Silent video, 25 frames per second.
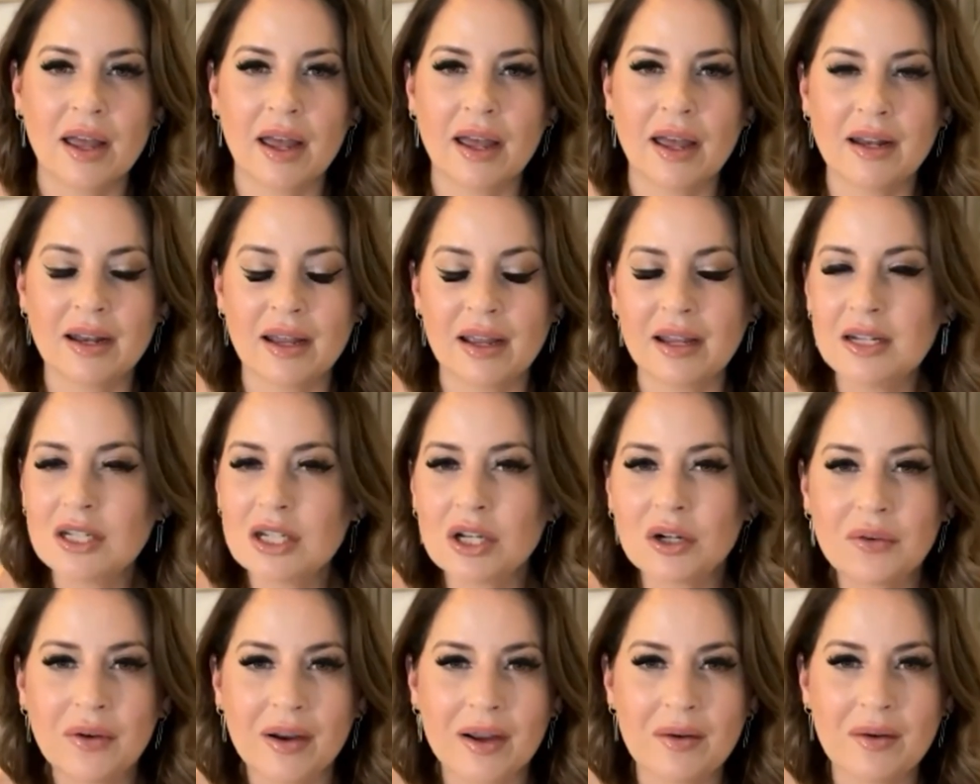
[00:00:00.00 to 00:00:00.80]
and
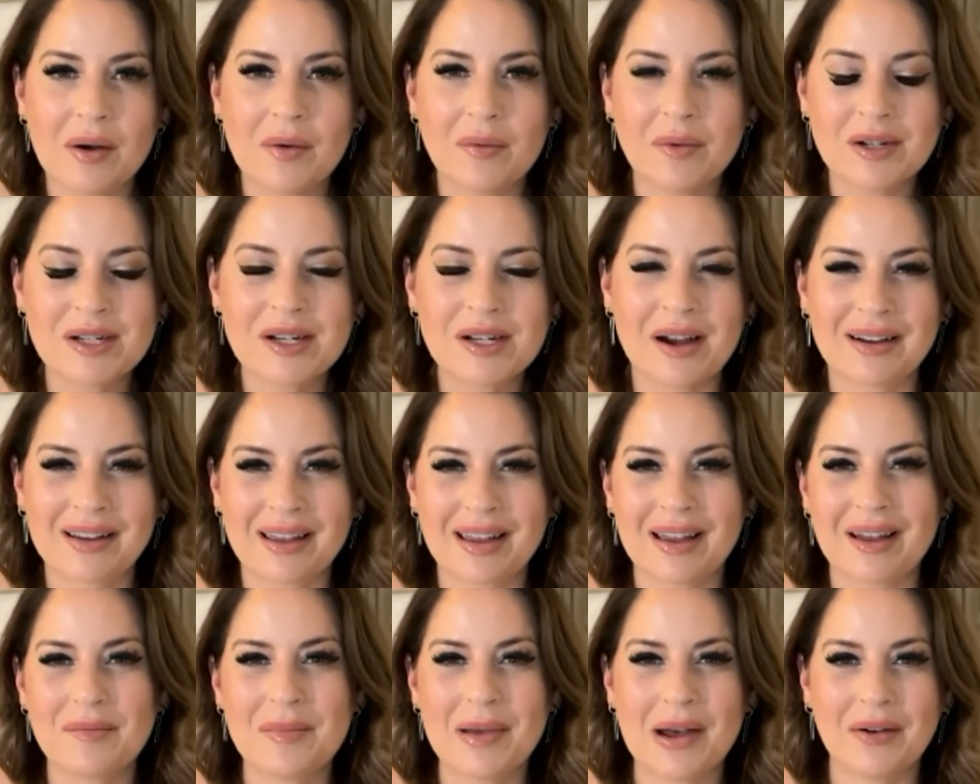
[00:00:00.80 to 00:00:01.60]
integrate what we're
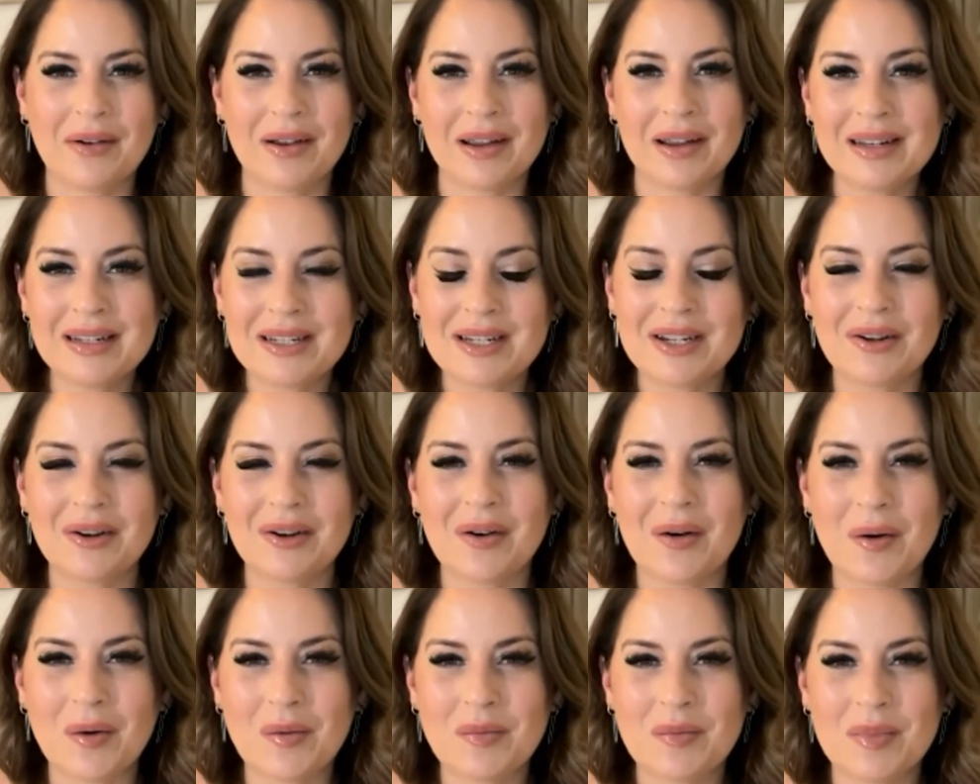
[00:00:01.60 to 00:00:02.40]
talking about into
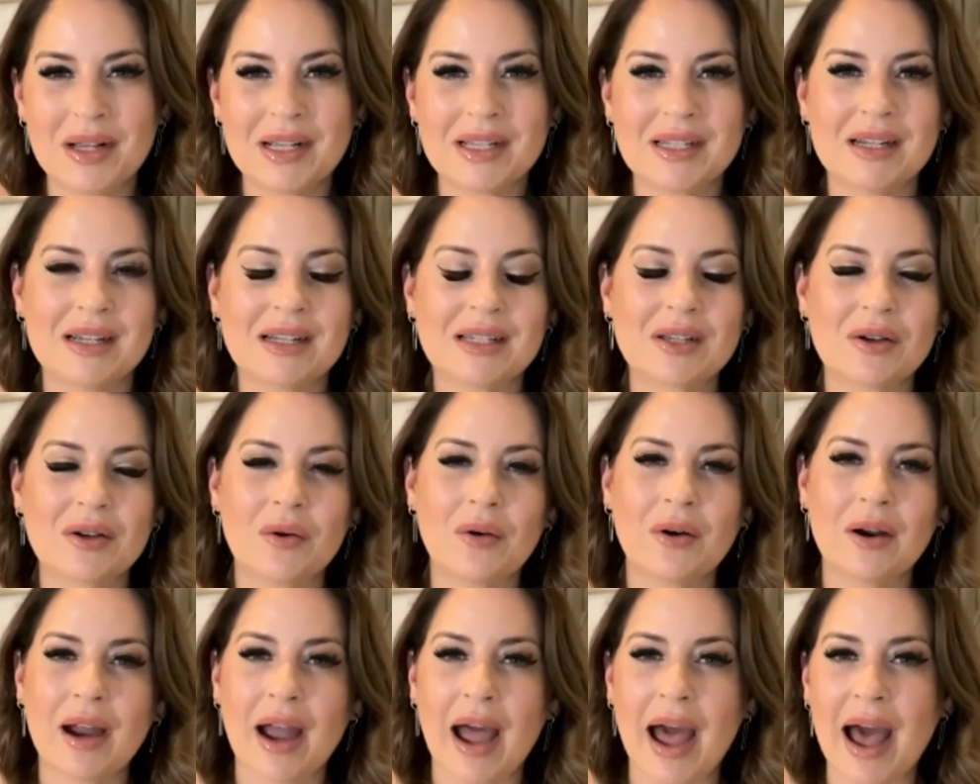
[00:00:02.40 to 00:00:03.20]
your own business
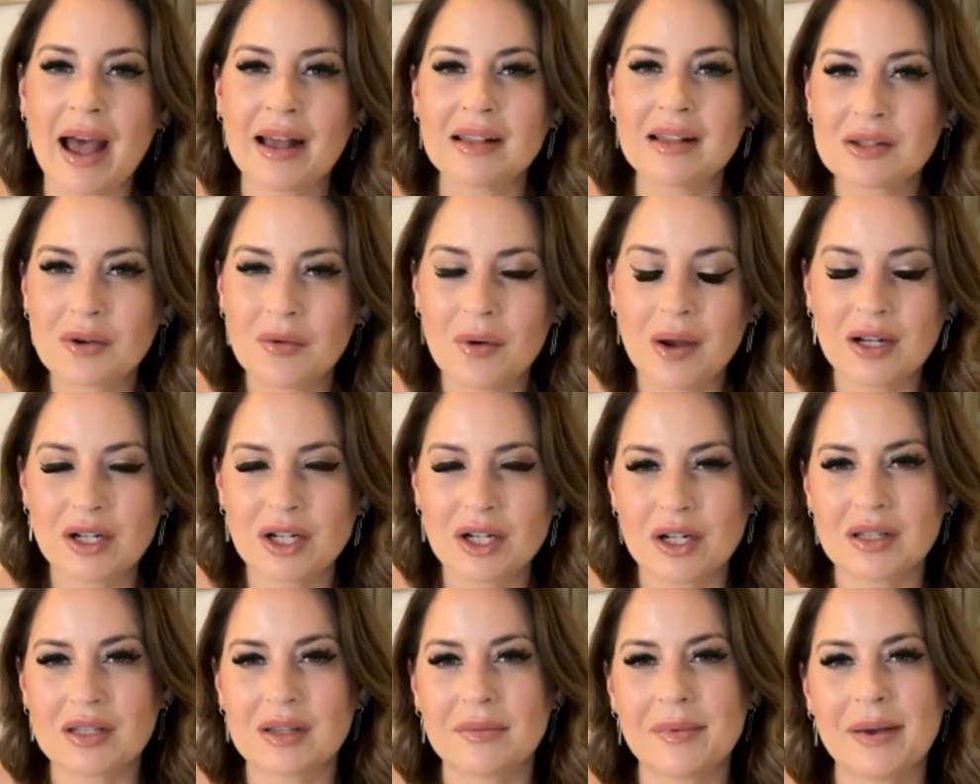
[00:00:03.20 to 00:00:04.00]
or ask
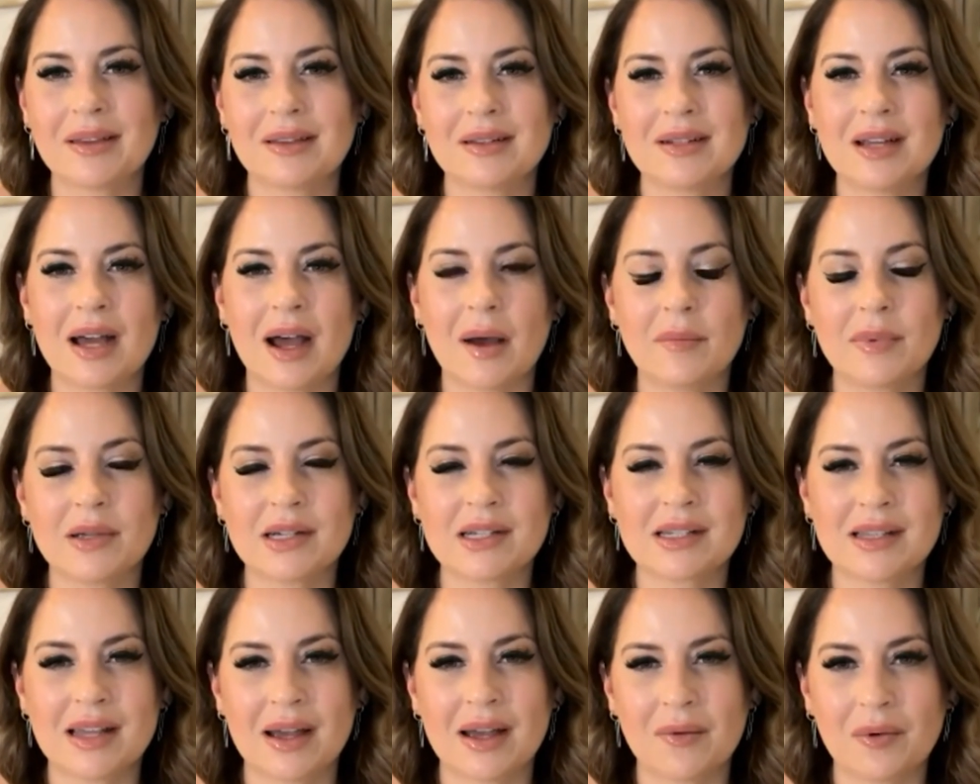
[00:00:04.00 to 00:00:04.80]
questions about the
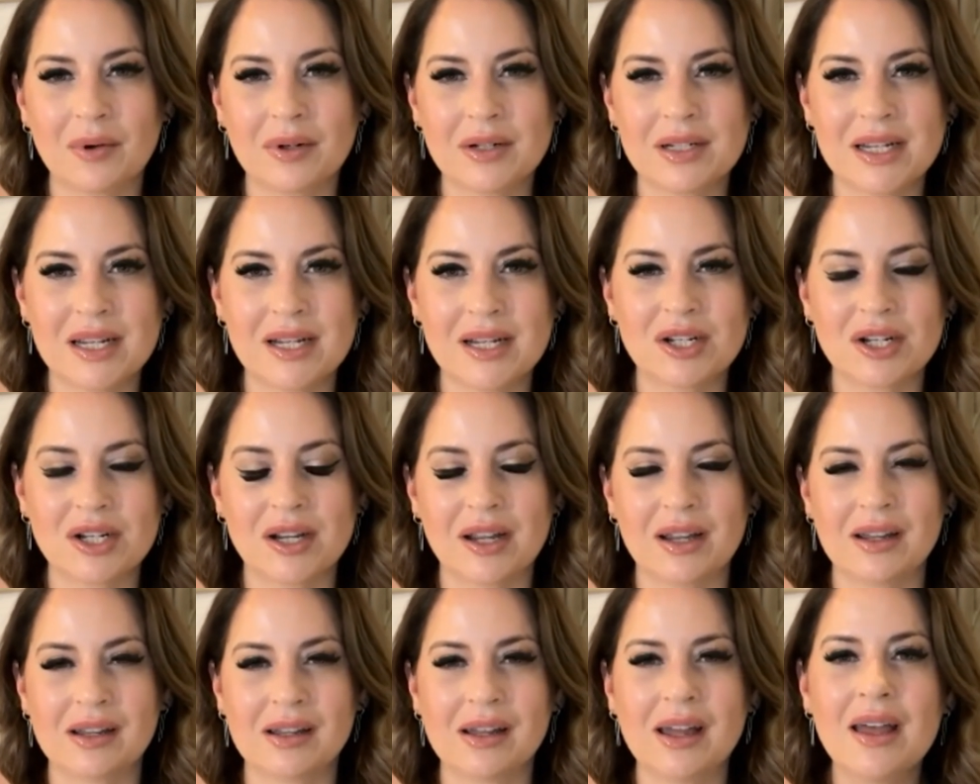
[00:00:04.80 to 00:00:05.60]
topics that we're
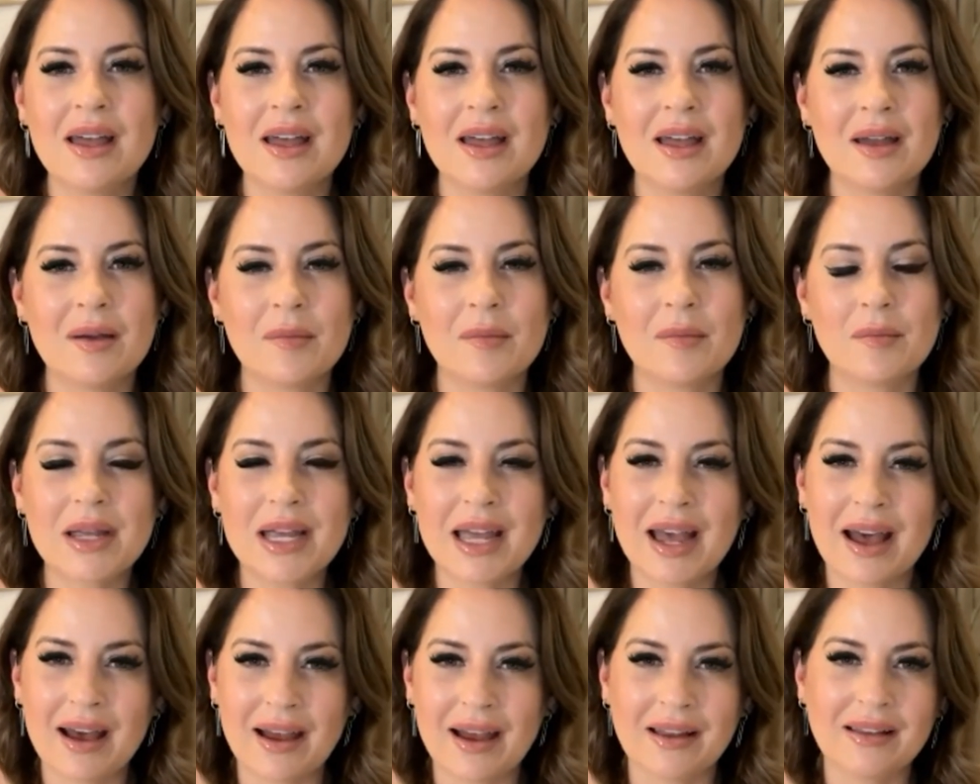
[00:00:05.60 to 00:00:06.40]
teaching
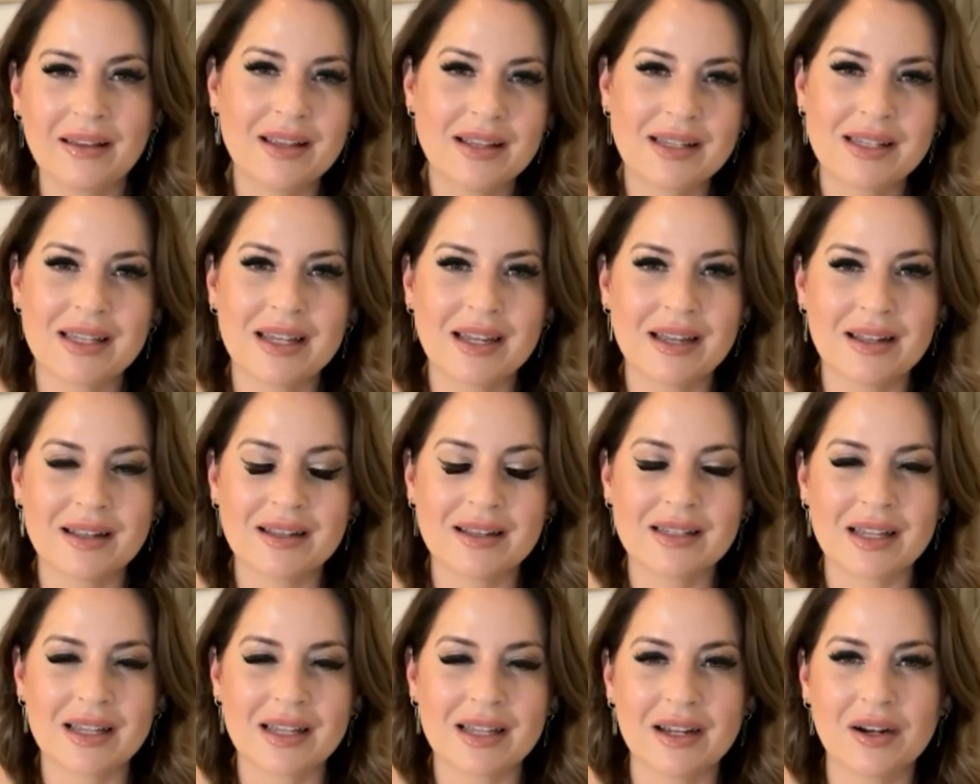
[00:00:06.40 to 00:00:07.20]
behind the
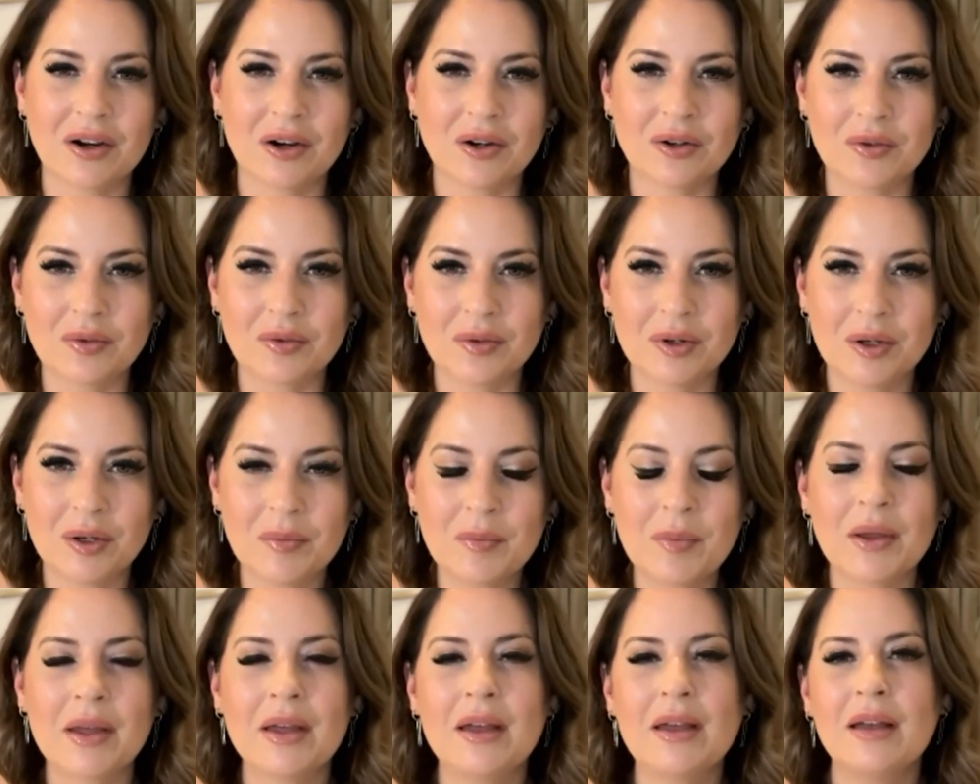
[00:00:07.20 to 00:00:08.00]
scenes in our
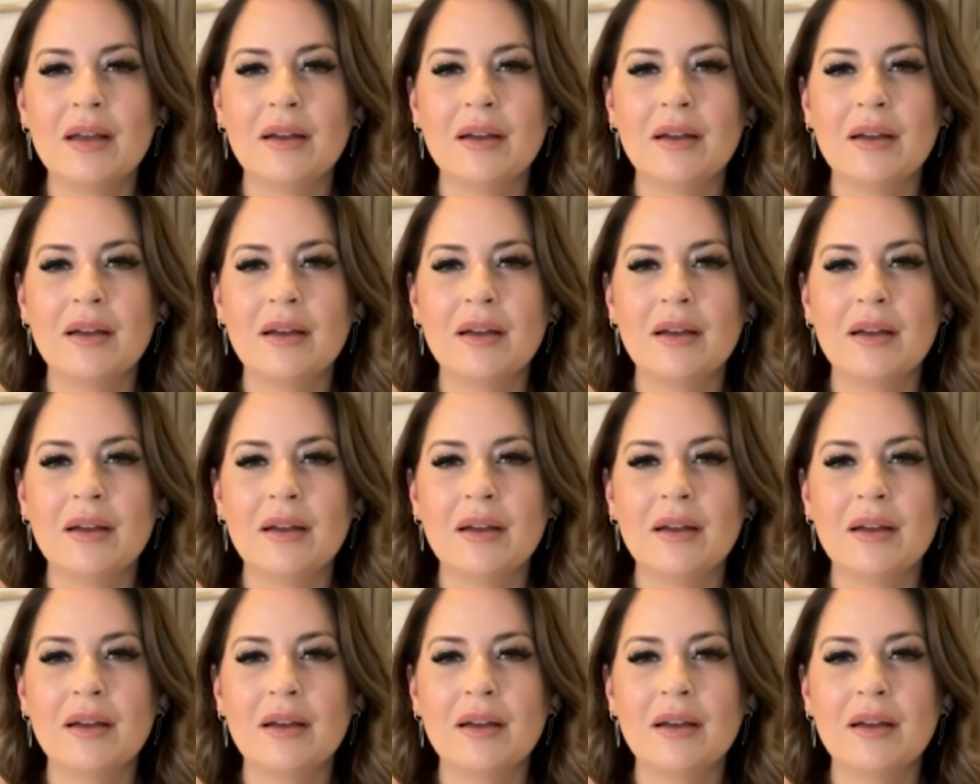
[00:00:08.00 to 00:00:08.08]
group.